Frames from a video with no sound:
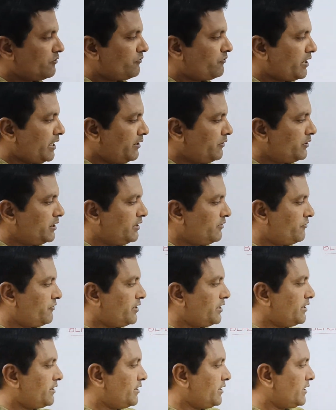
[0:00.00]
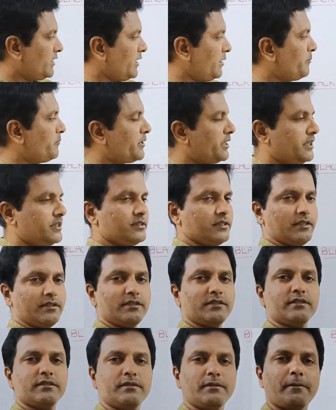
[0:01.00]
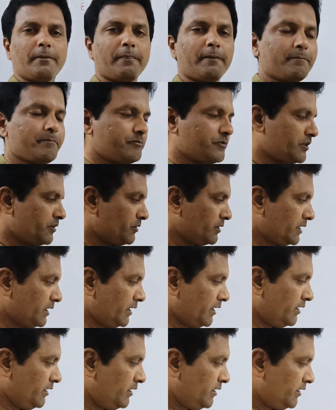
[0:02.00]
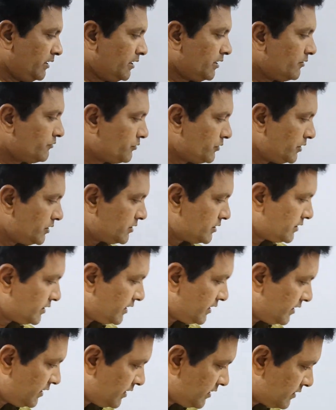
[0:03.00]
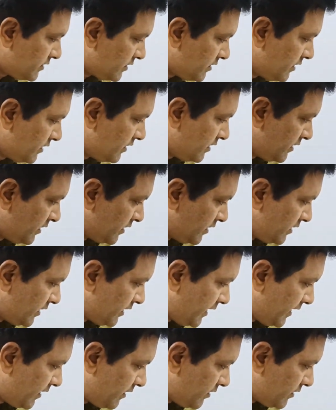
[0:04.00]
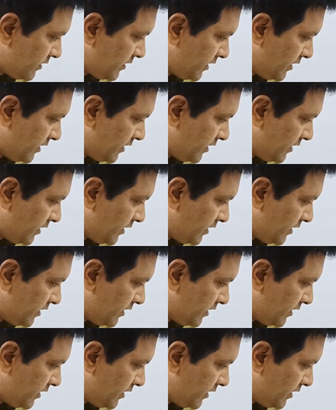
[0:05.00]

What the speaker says: 5 different temperatures. Okay, if we see this at